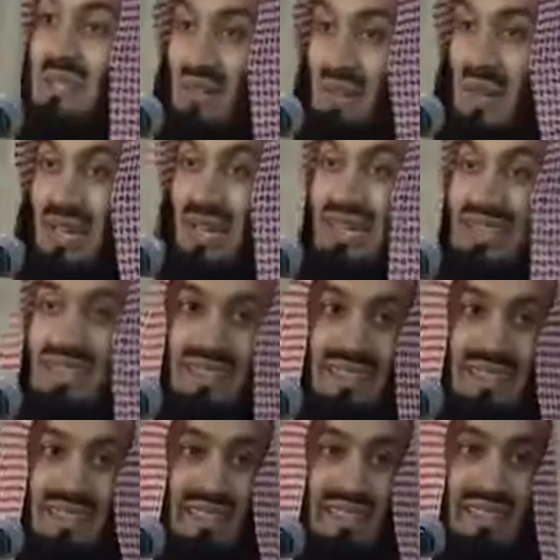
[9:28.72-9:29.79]
him as well.
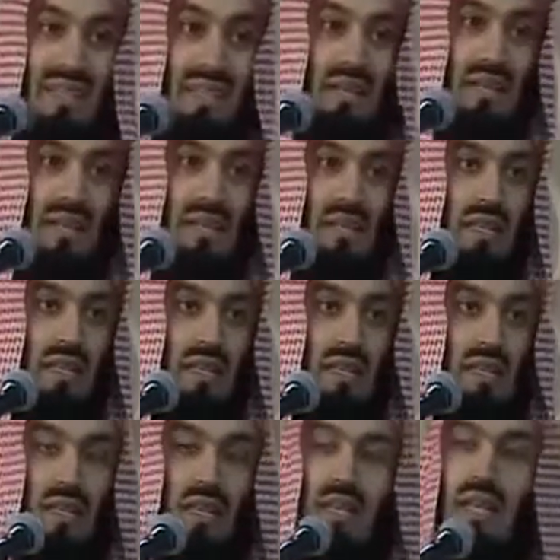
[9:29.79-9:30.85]
But
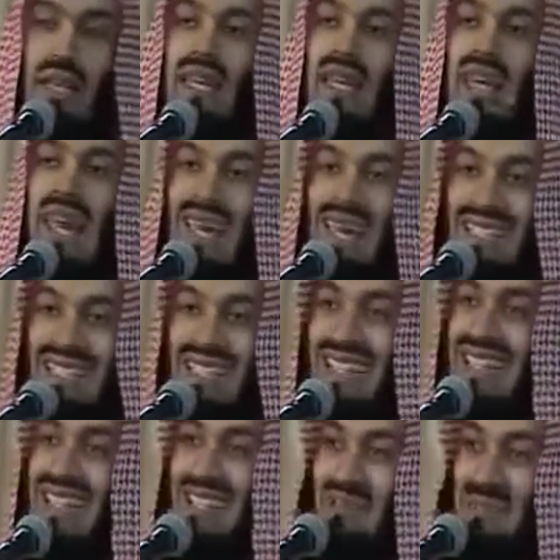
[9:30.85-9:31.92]
he realized
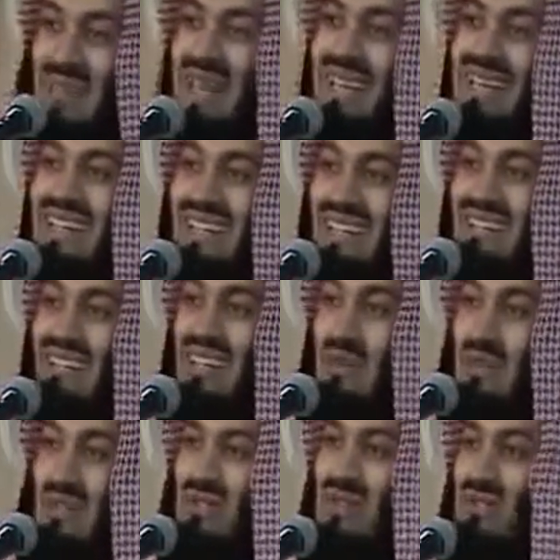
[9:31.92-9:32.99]
that this man, you know,
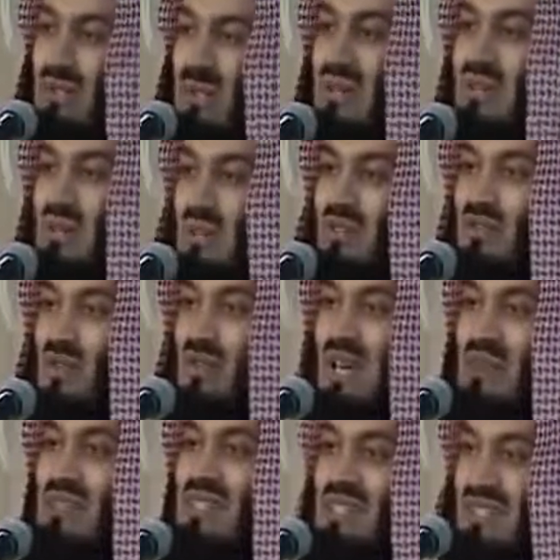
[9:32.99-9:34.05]
he was not talking on the phone.
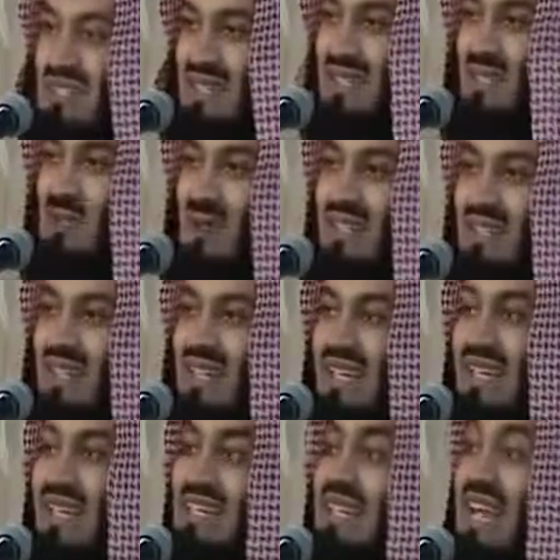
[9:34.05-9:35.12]
I'm just collecting.
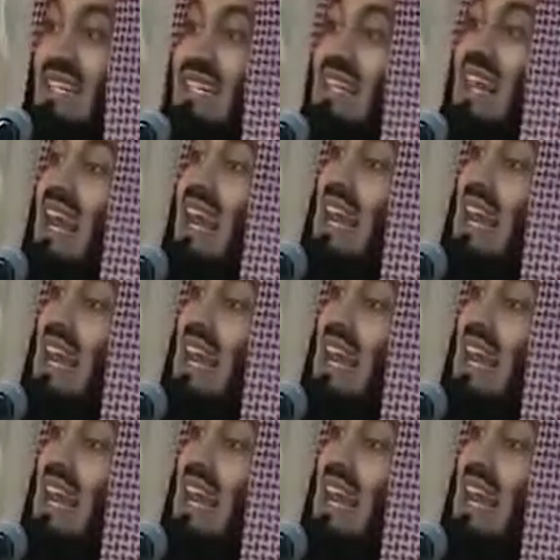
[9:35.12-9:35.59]
He started